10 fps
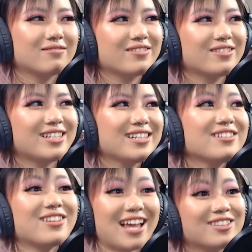
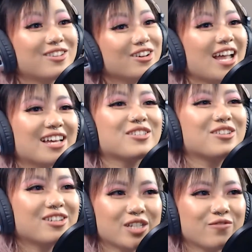didn't look as
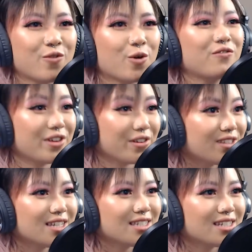good as
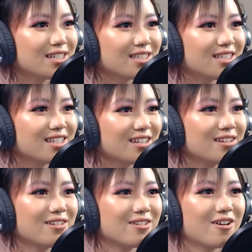450
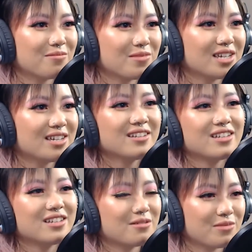cc on me
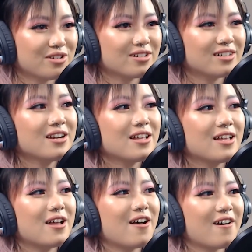in the mirror.
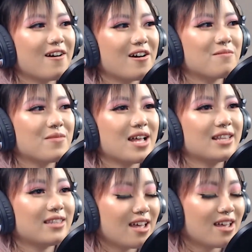
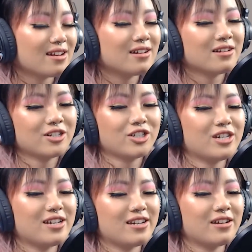And then
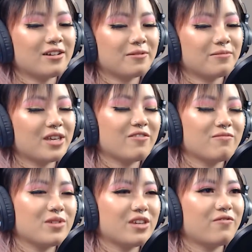she gave
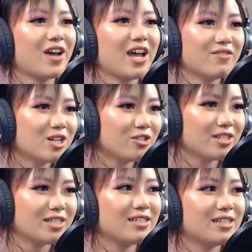me 500
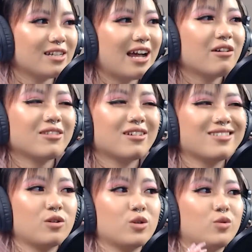cc. I thought
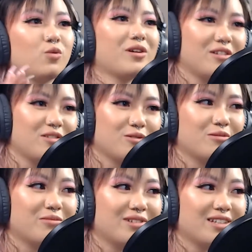that was way too
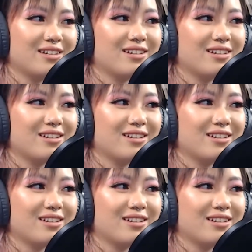big.